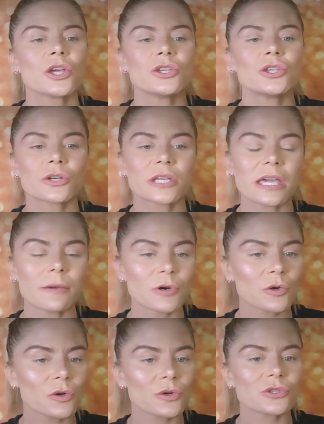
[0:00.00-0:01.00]
your
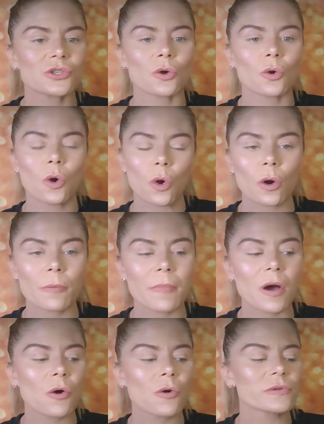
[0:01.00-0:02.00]
chemicals, your
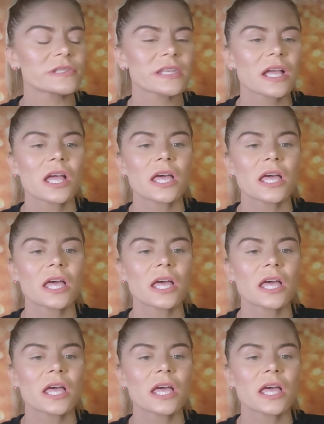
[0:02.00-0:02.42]
hormones,